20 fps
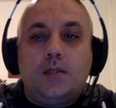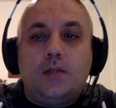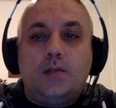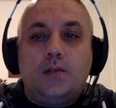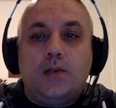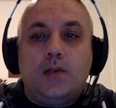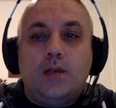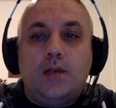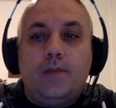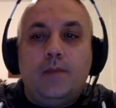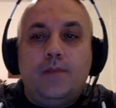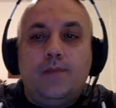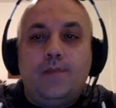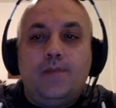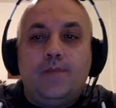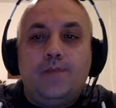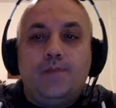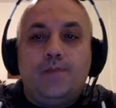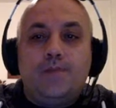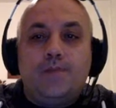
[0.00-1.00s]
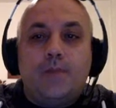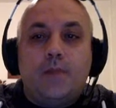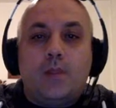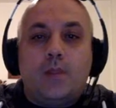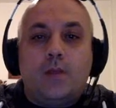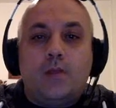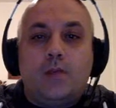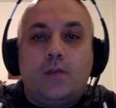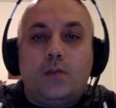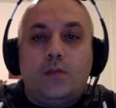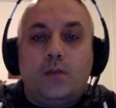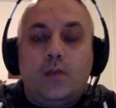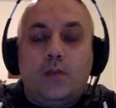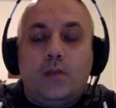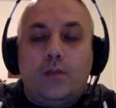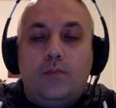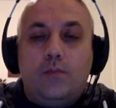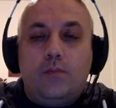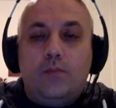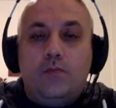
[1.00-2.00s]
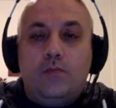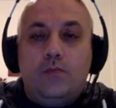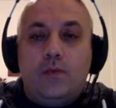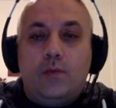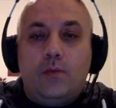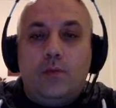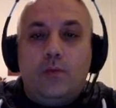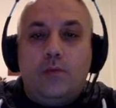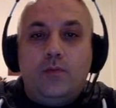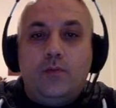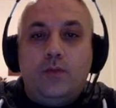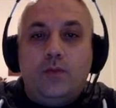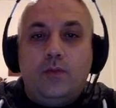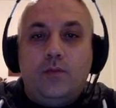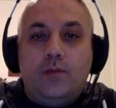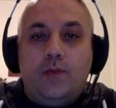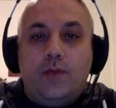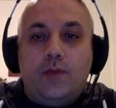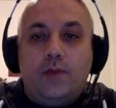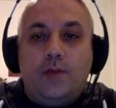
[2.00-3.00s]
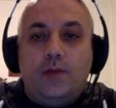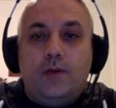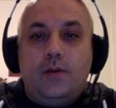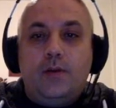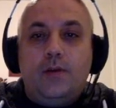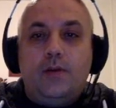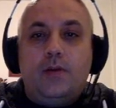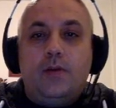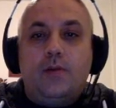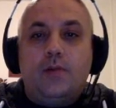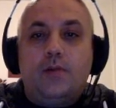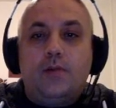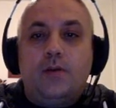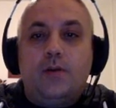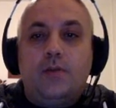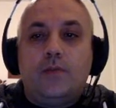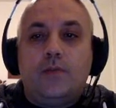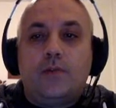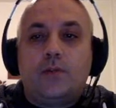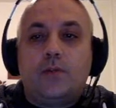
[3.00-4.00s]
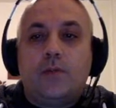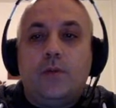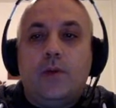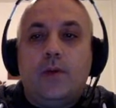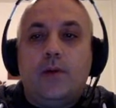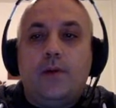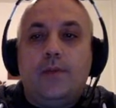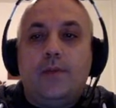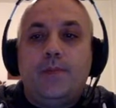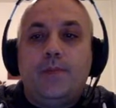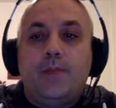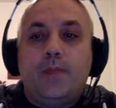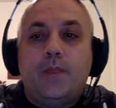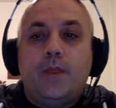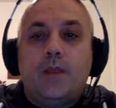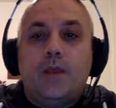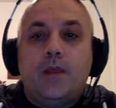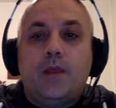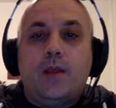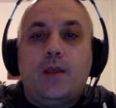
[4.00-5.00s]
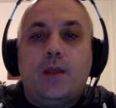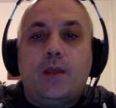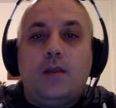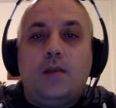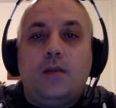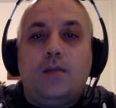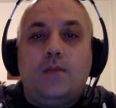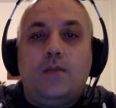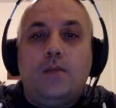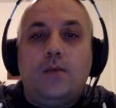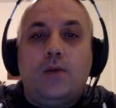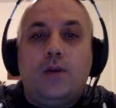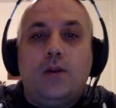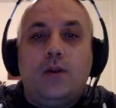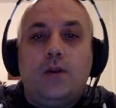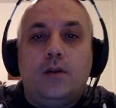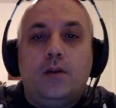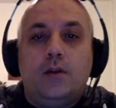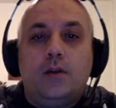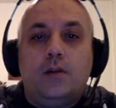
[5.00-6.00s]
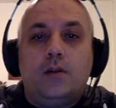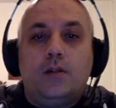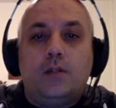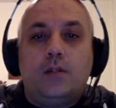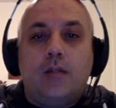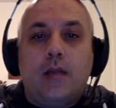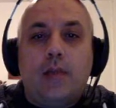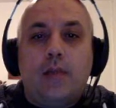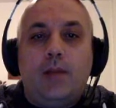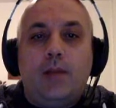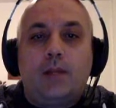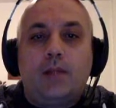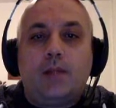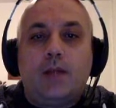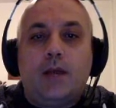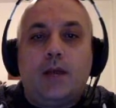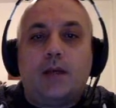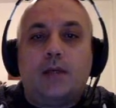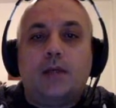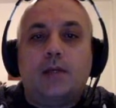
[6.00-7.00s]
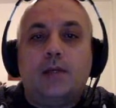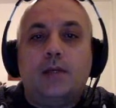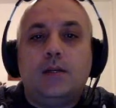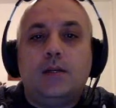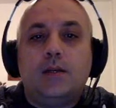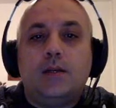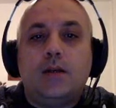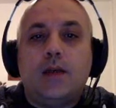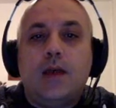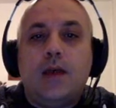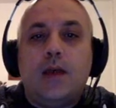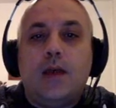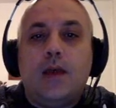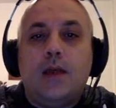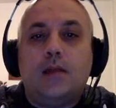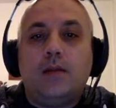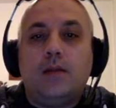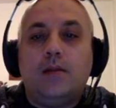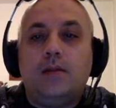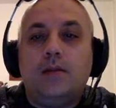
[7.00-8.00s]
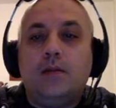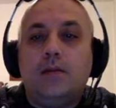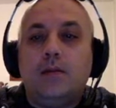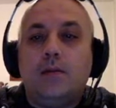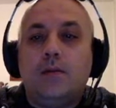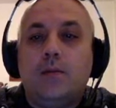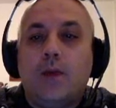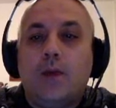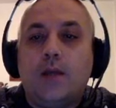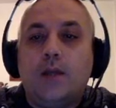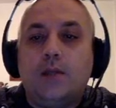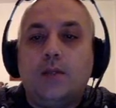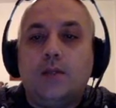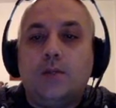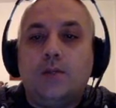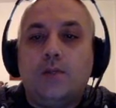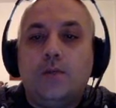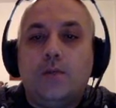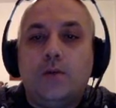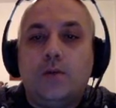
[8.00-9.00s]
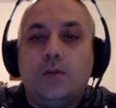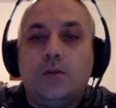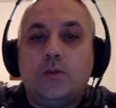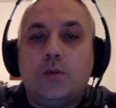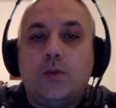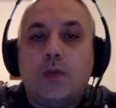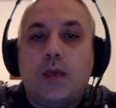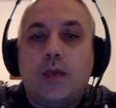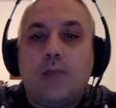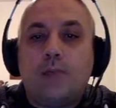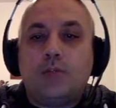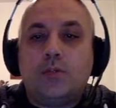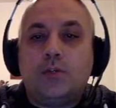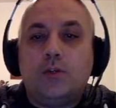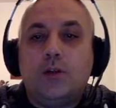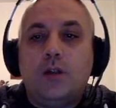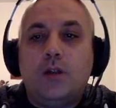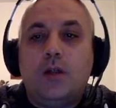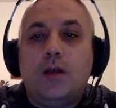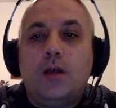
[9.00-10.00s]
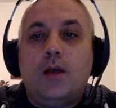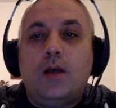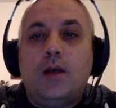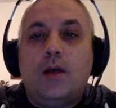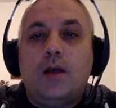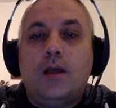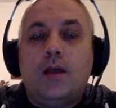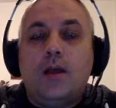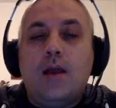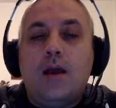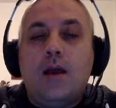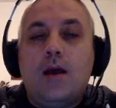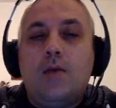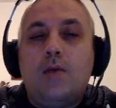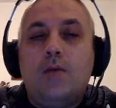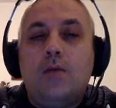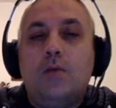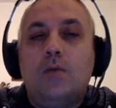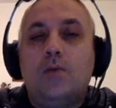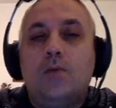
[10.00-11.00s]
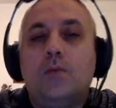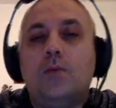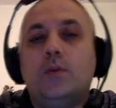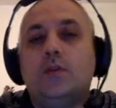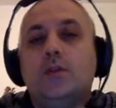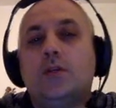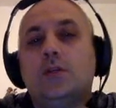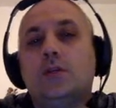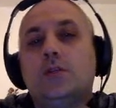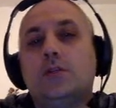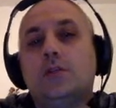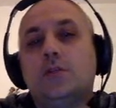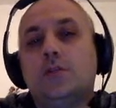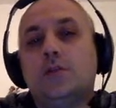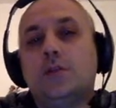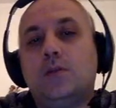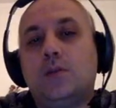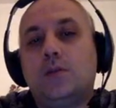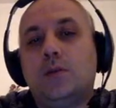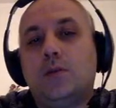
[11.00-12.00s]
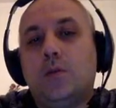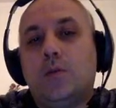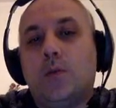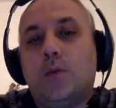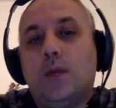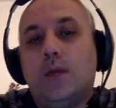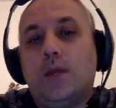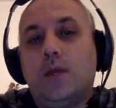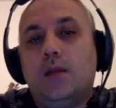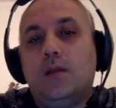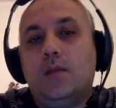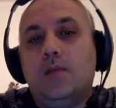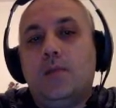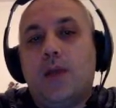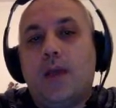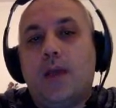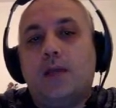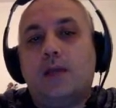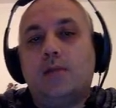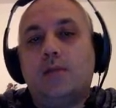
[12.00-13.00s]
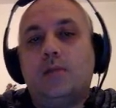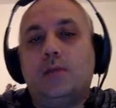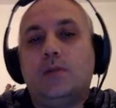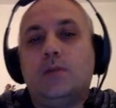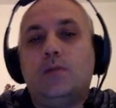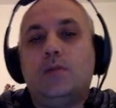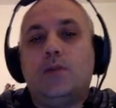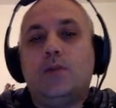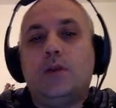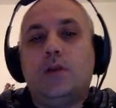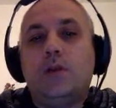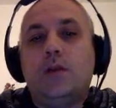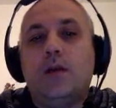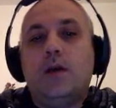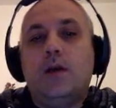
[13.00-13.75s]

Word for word: three, so that move removed the defender of the e four square. Knight e four, double attack, and white is forced to capture, and now we just win back material,